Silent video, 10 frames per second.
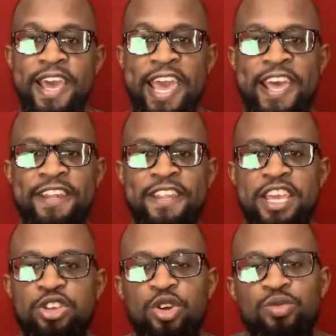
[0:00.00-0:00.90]
And
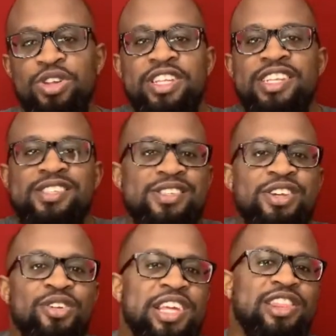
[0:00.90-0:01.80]
you don't really
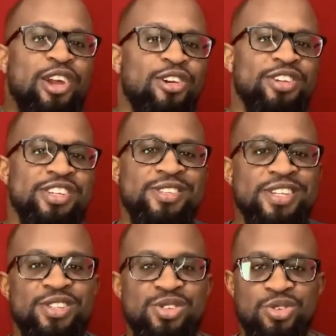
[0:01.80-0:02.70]
necessarily learn this
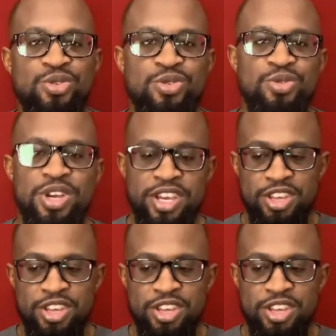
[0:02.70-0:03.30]
in school.